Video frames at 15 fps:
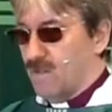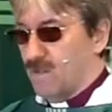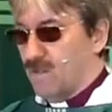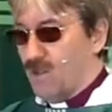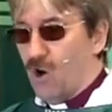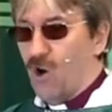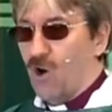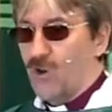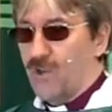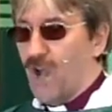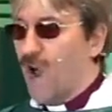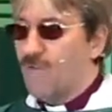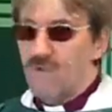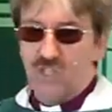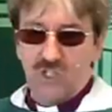God,
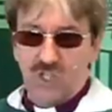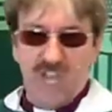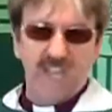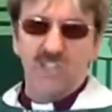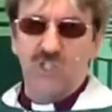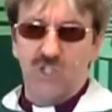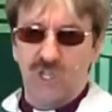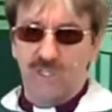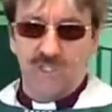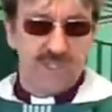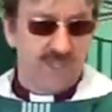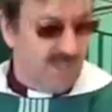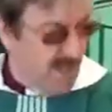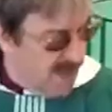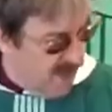I reject
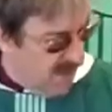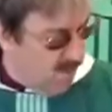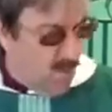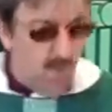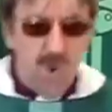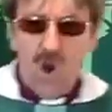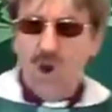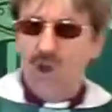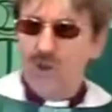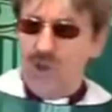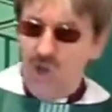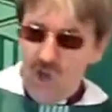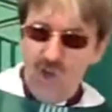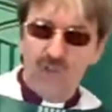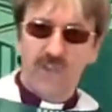Jesus, what on
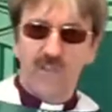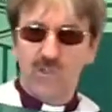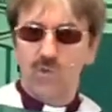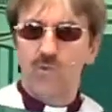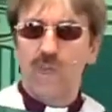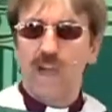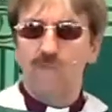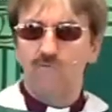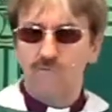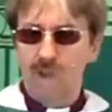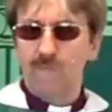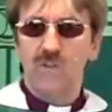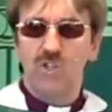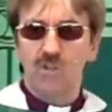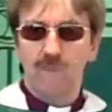earth is all that
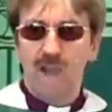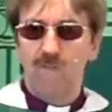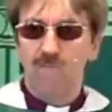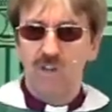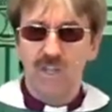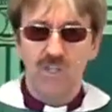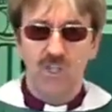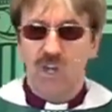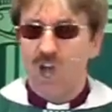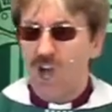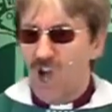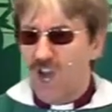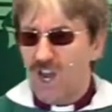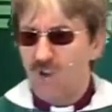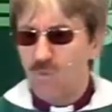rubbish about religion?
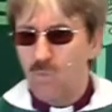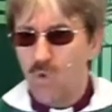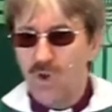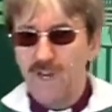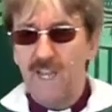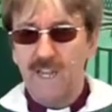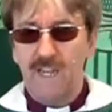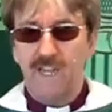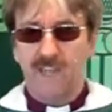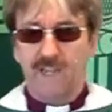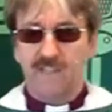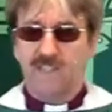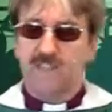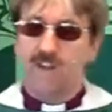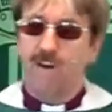I don't want any of that
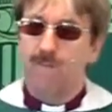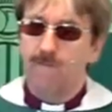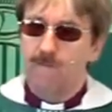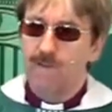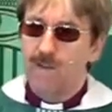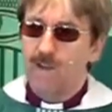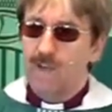stuff.